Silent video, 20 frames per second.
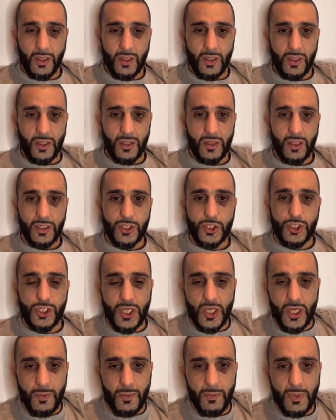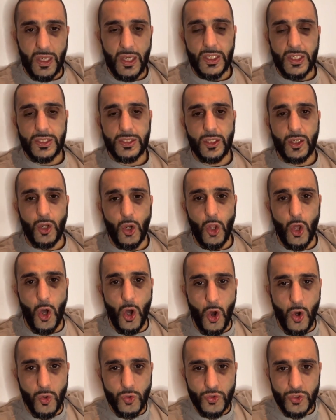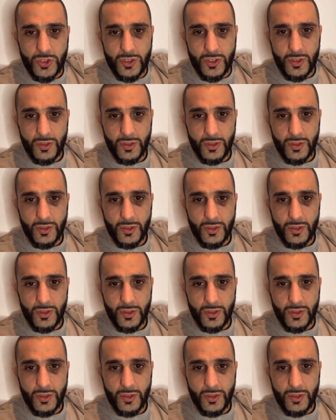The gym is closed.